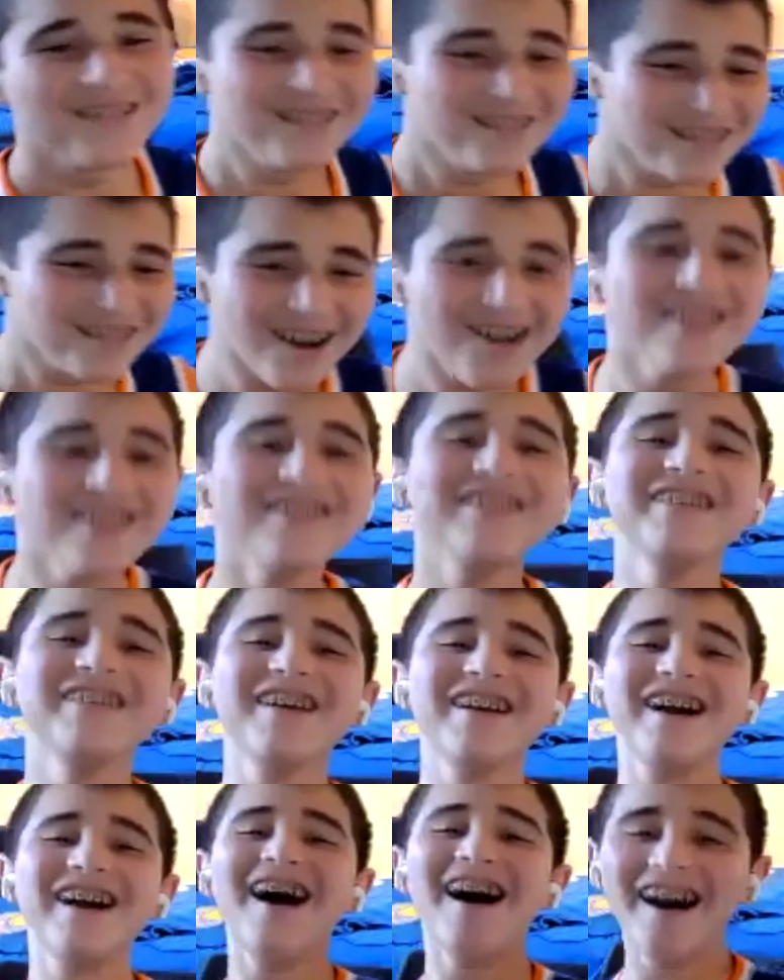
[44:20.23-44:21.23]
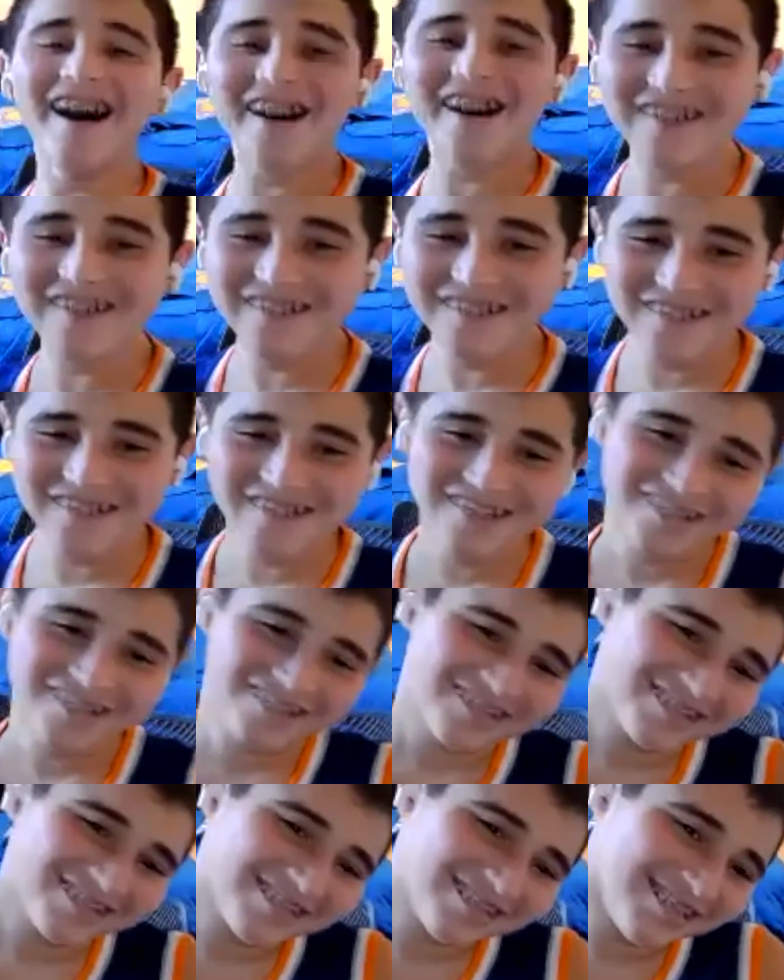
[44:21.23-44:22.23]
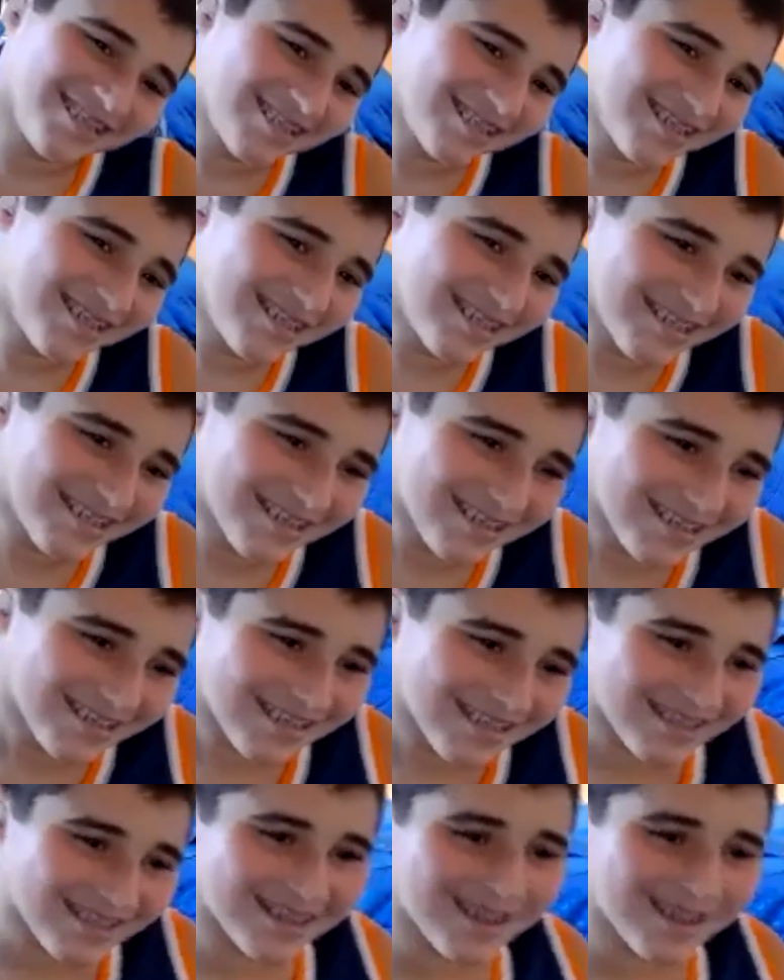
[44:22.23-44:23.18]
Let's go. Yeah.